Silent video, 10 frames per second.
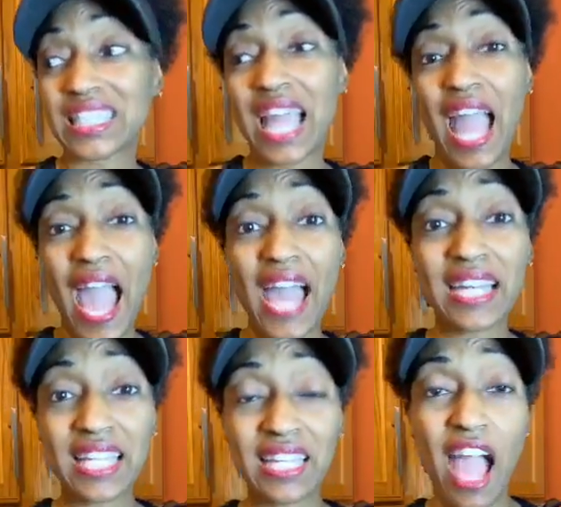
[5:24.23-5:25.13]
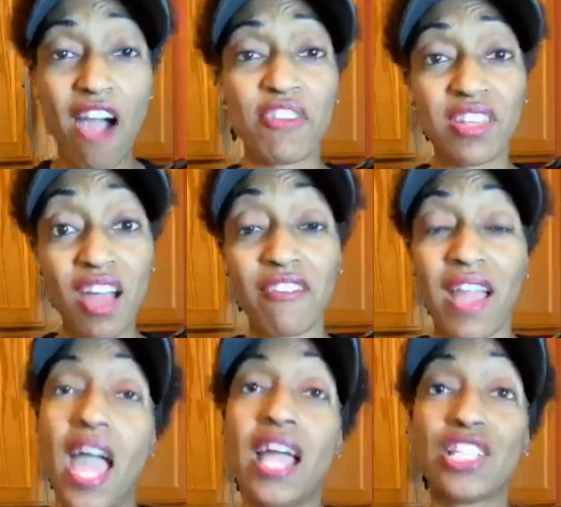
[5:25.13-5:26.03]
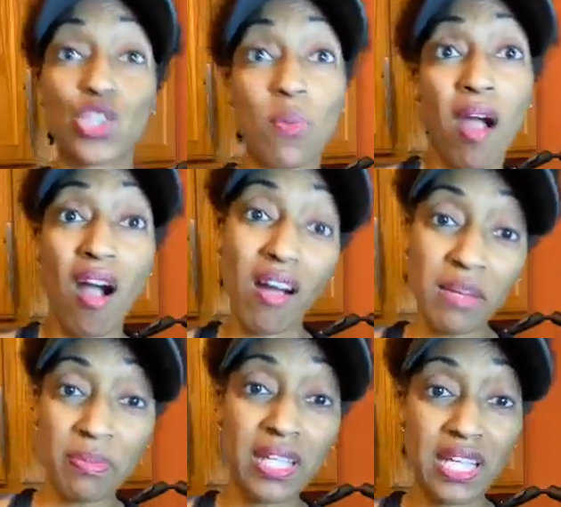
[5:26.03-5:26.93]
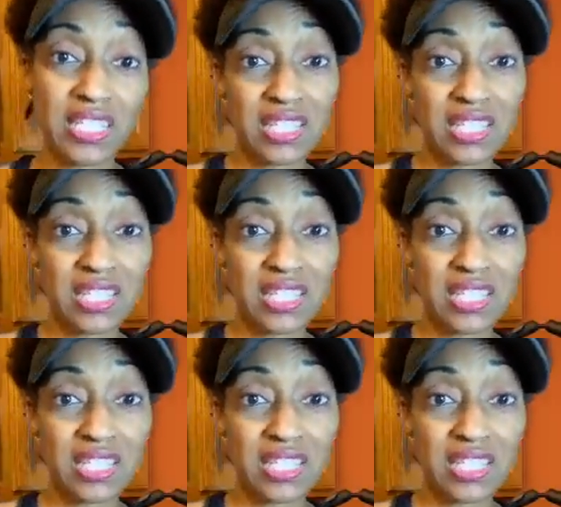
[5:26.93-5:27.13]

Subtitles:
and I didn't have enough, and so my heart began